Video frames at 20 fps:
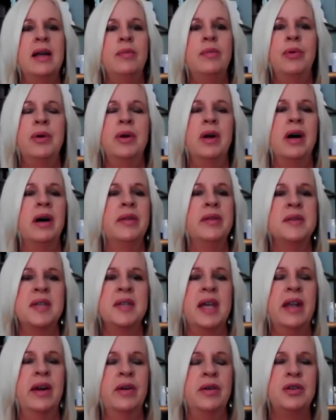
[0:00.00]
and put all this
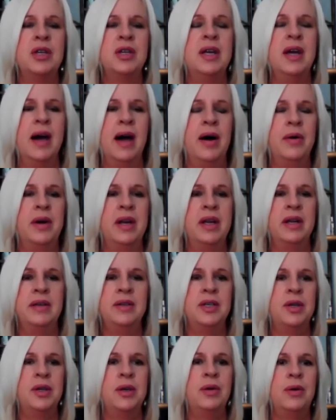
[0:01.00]
energy out
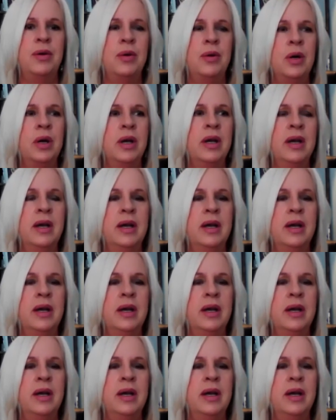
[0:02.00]
into